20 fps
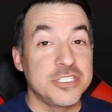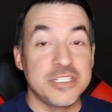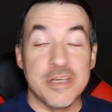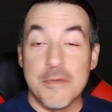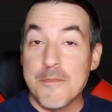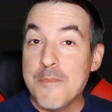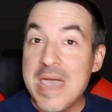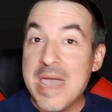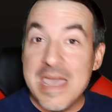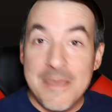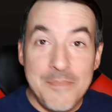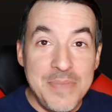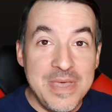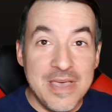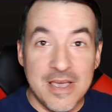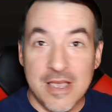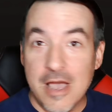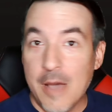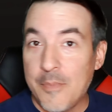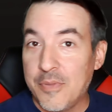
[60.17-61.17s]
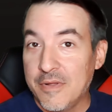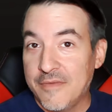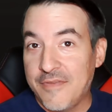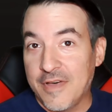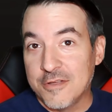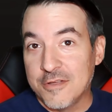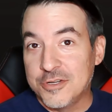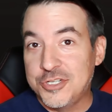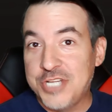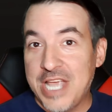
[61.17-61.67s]
There may be a couple of
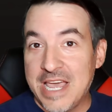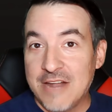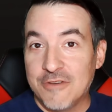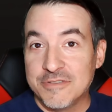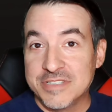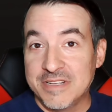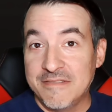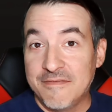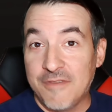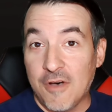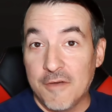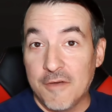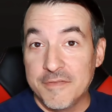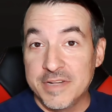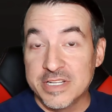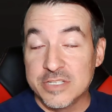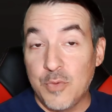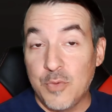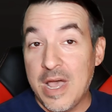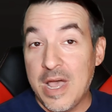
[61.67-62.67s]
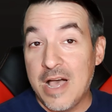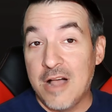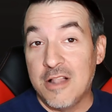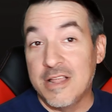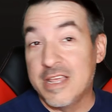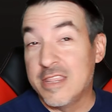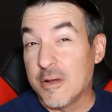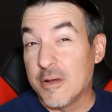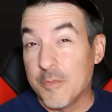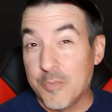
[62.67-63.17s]
other channels involved as well,
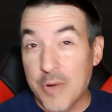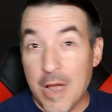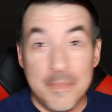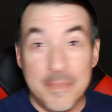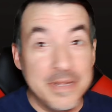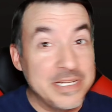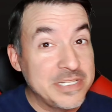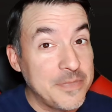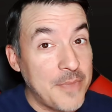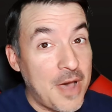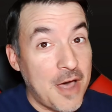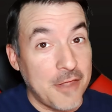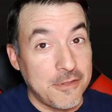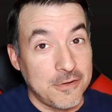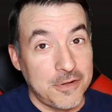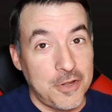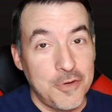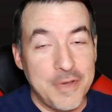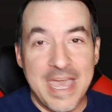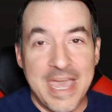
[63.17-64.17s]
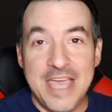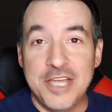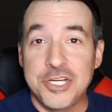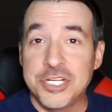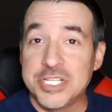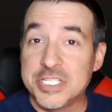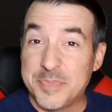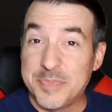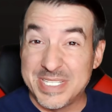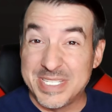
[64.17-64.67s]
and there are probably some other
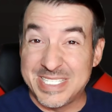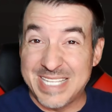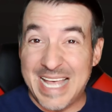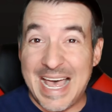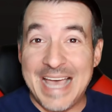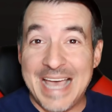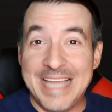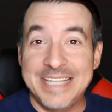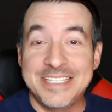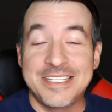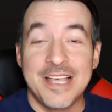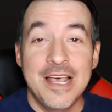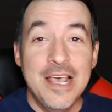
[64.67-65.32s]
locations besides